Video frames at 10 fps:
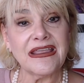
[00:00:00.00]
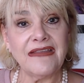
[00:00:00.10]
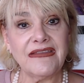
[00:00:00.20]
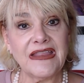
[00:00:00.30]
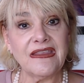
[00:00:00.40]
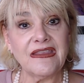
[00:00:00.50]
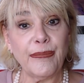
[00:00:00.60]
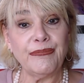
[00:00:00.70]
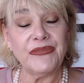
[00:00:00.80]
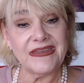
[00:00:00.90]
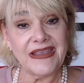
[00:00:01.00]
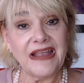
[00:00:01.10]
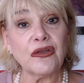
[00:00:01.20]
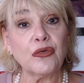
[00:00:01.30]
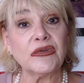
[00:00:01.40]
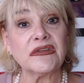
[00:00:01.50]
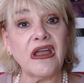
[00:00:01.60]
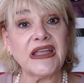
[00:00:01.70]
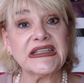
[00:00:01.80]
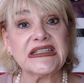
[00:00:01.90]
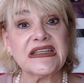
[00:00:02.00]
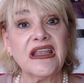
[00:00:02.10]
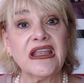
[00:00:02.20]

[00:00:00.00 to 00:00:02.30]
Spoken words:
and then the seller will not